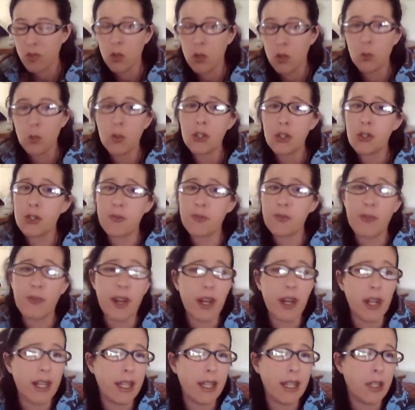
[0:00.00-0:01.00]
which is
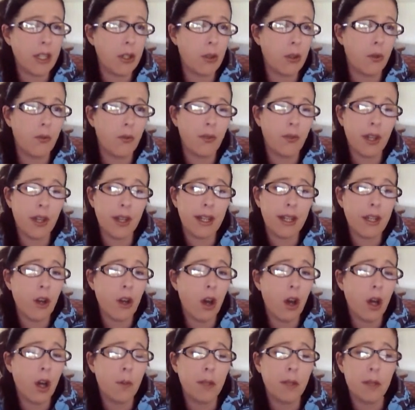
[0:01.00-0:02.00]
very, you know, very
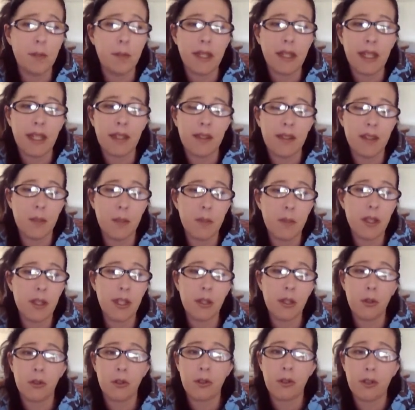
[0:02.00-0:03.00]
common, because some of the
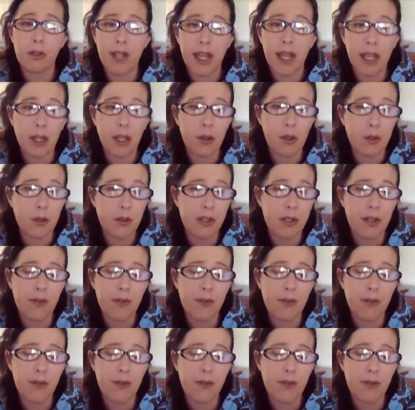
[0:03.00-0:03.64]
older Tegus,